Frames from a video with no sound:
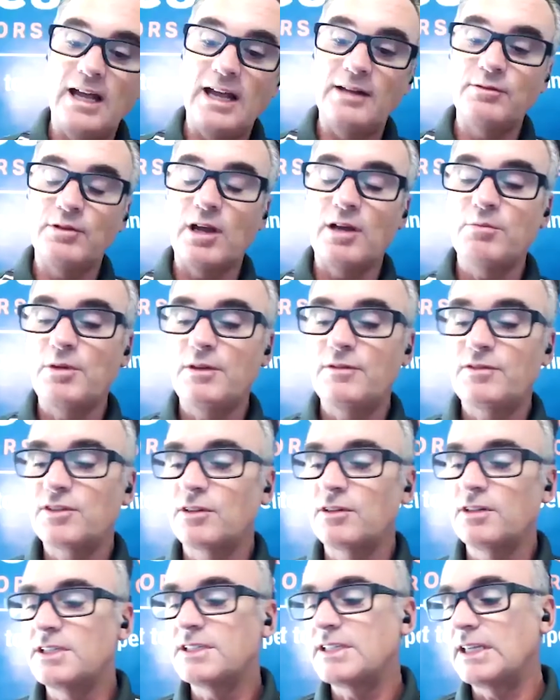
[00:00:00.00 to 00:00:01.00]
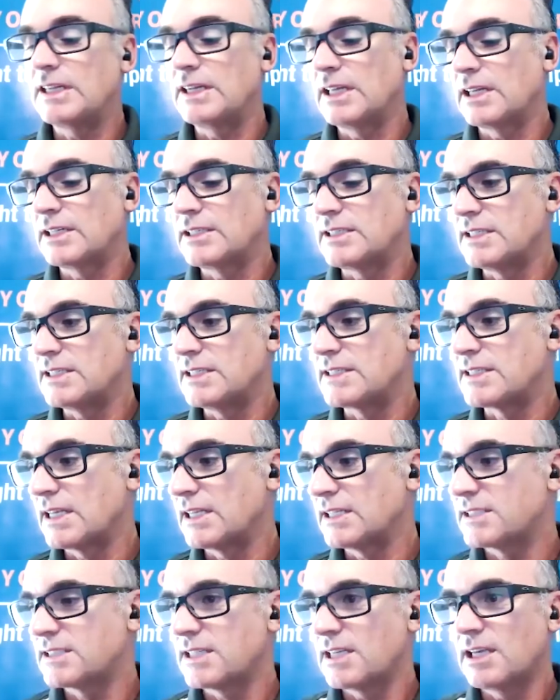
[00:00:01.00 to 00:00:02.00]
and, and we've certainly seen that is
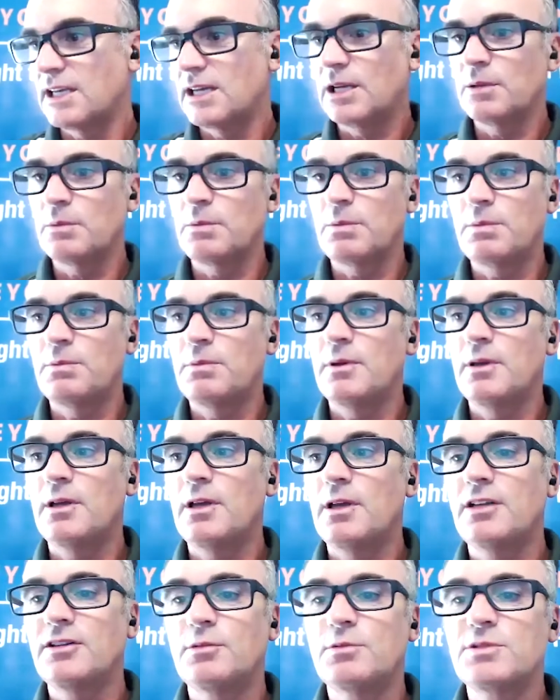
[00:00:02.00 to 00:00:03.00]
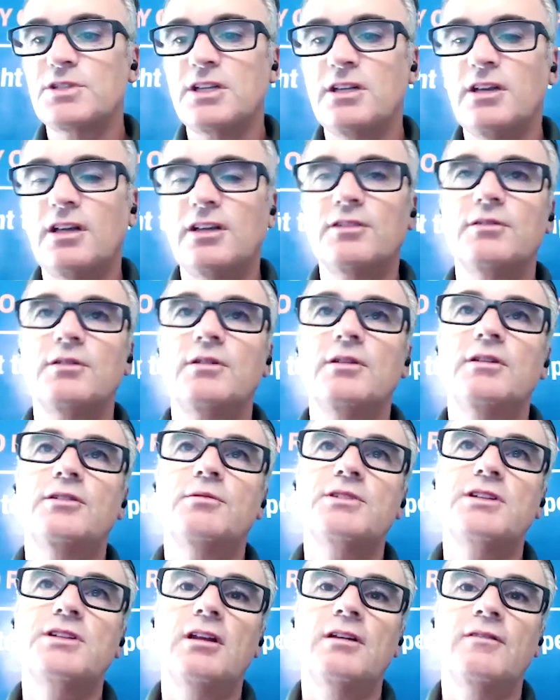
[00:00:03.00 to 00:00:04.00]
that uh, there was a lot of there
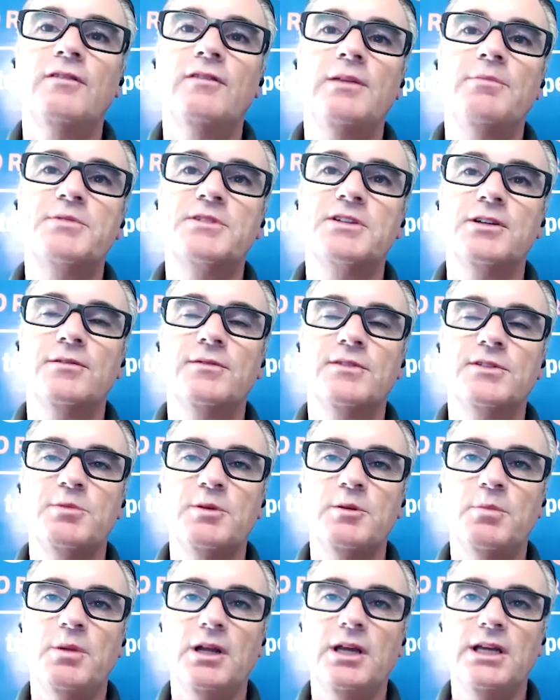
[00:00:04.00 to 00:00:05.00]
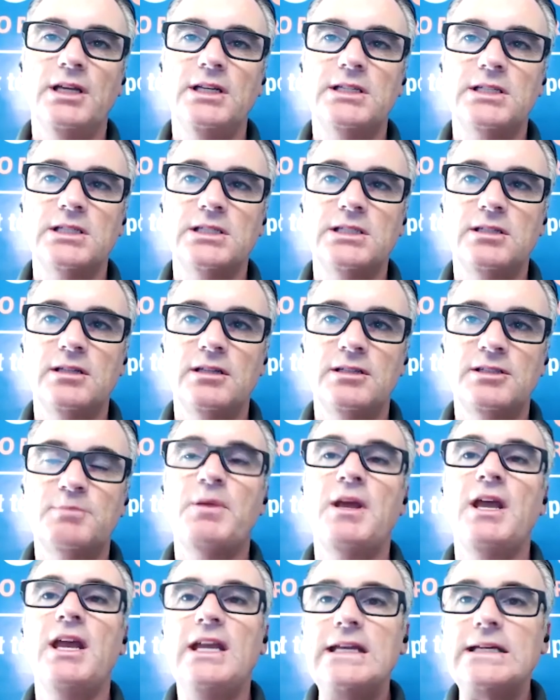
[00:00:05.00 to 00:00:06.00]
was a lot of lip service being played to, to
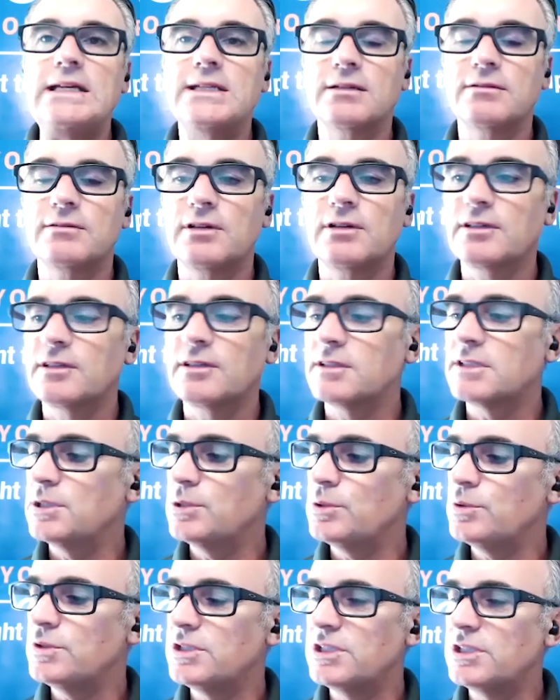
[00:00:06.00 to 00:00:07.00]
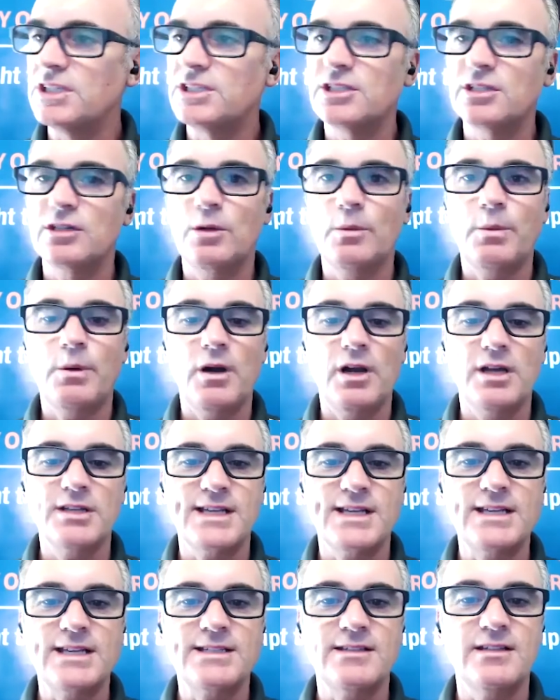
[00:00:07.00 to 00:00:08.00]
paid rather to digital
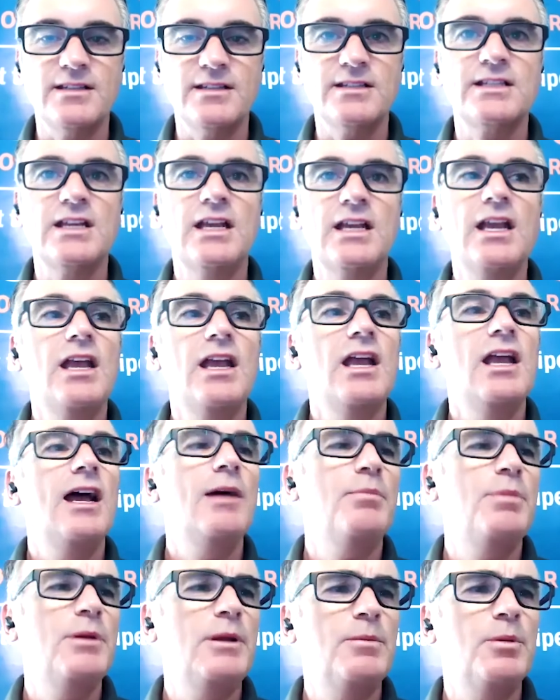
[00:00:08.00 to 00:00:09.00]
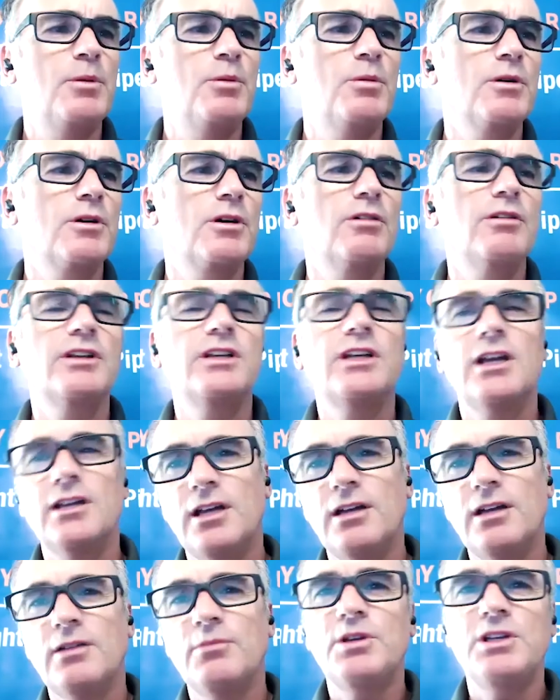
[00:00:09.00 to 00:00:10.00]
processes, and people were going, yeah,
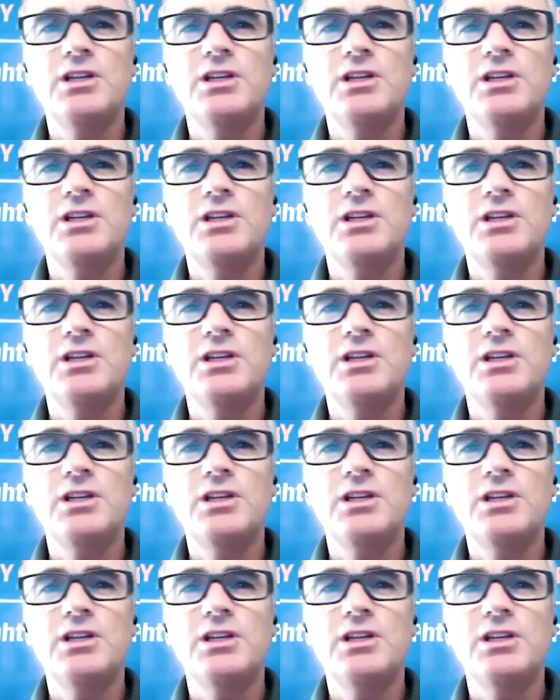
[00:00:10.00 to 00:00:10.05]
yeah, we